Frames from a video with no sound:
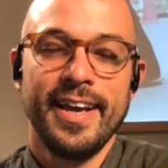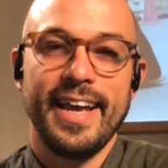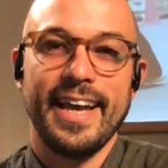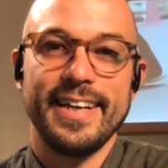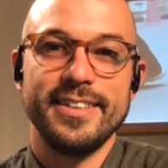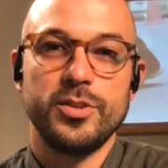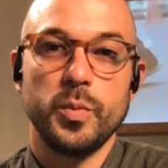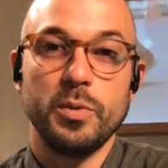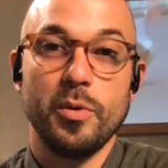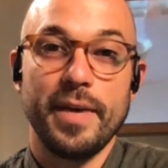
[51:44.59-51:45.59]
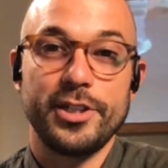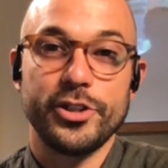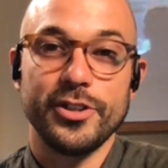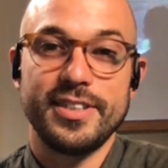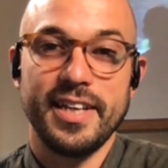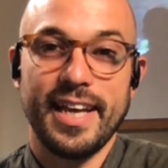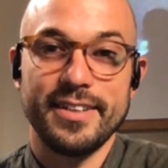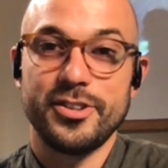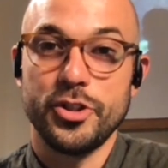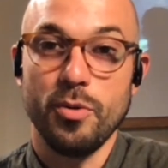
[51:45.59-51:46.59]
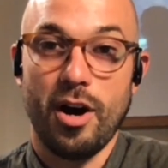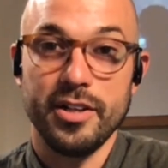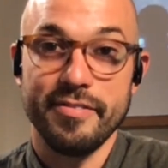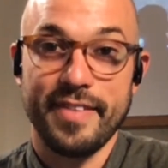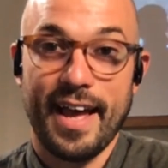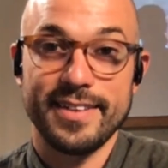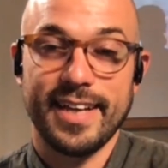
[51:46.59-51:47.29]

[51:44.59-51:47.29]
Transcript: and we will make sure to get to all of that.